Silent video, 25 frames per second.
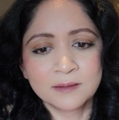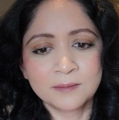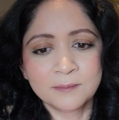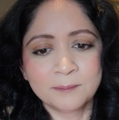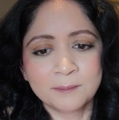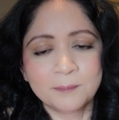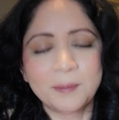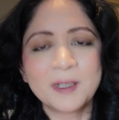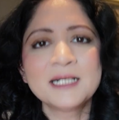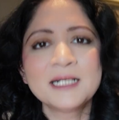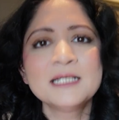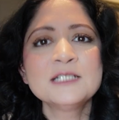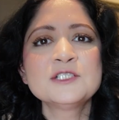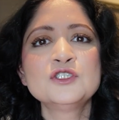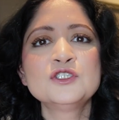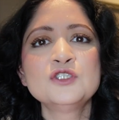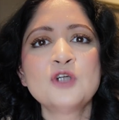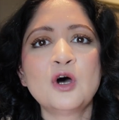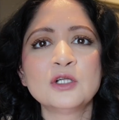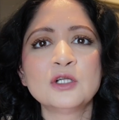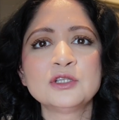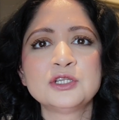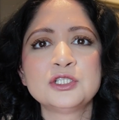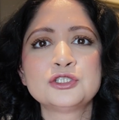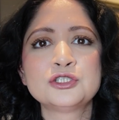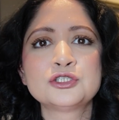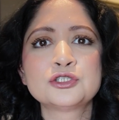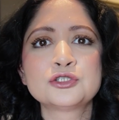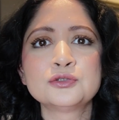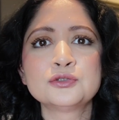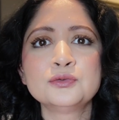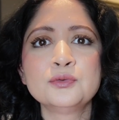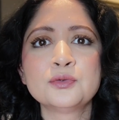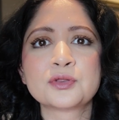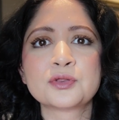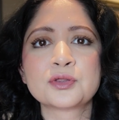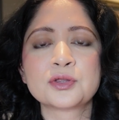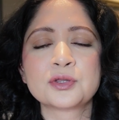But it's not the
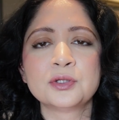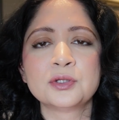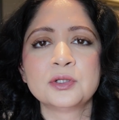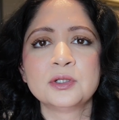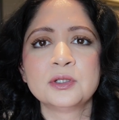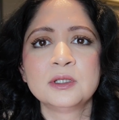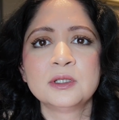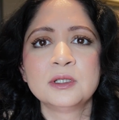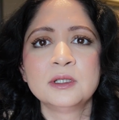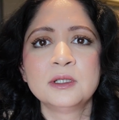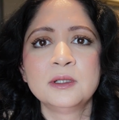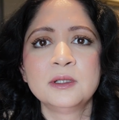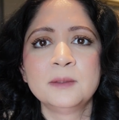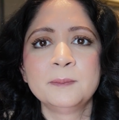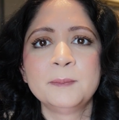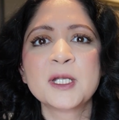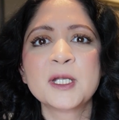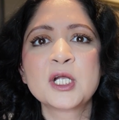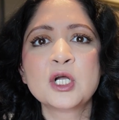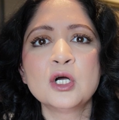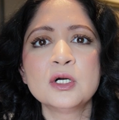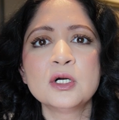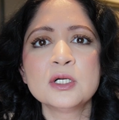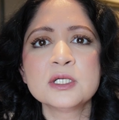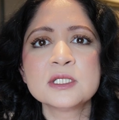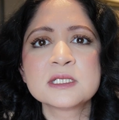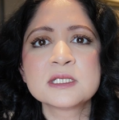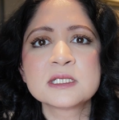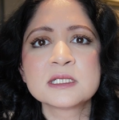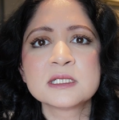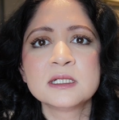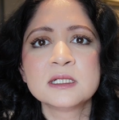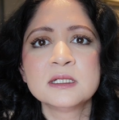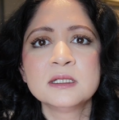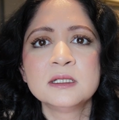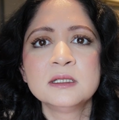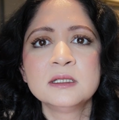truth, because